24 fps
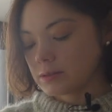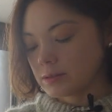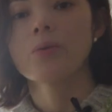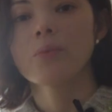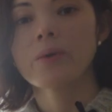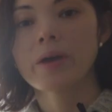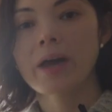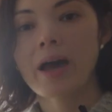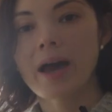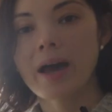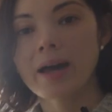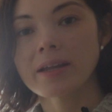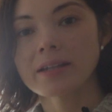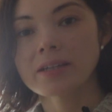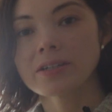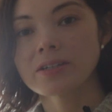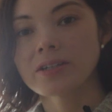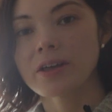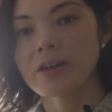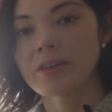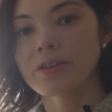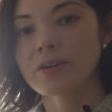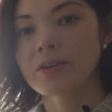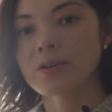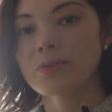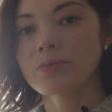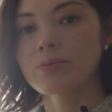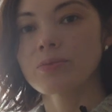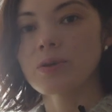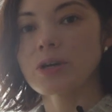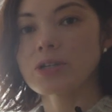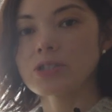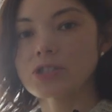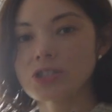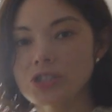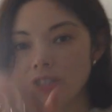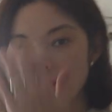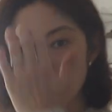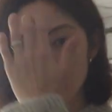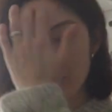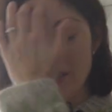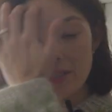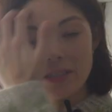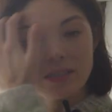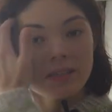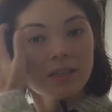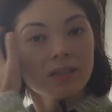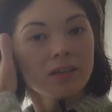We had another
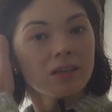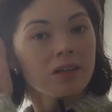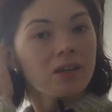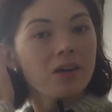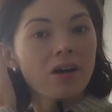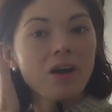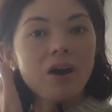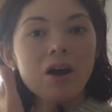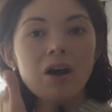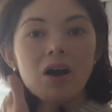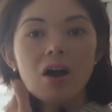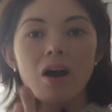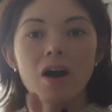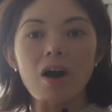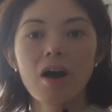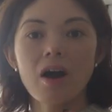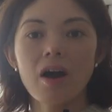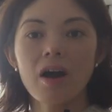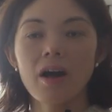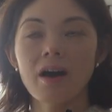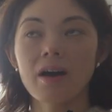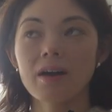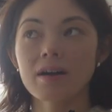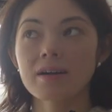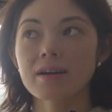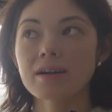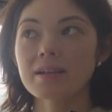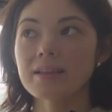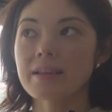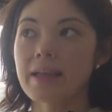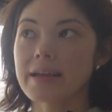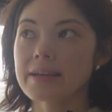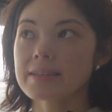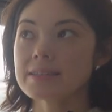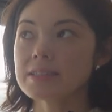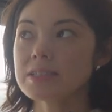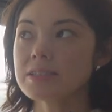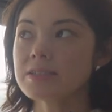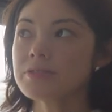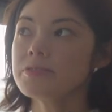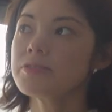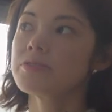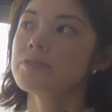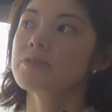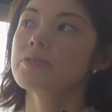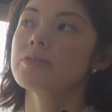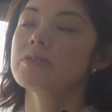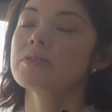Russian
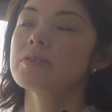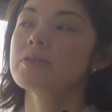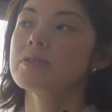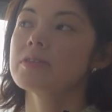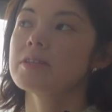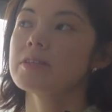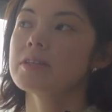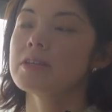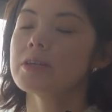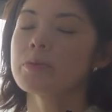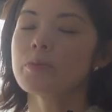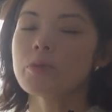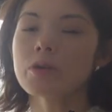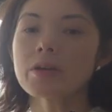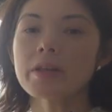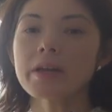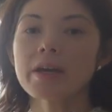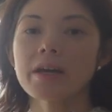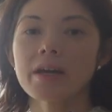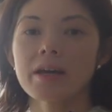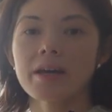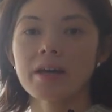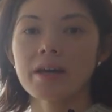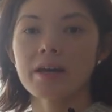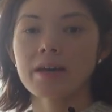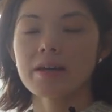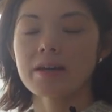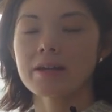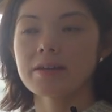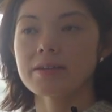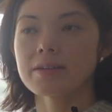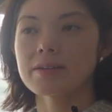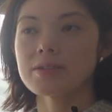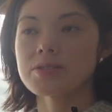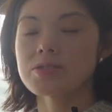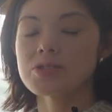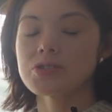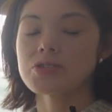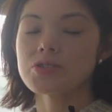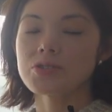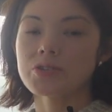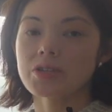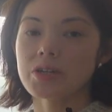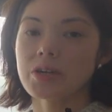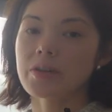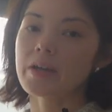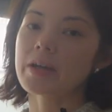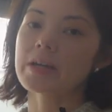collective. They're more like a
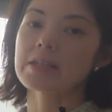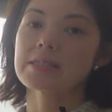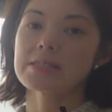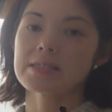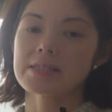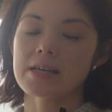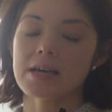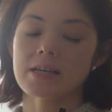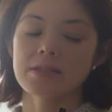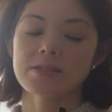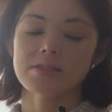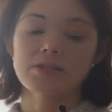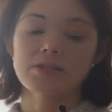studio, like a design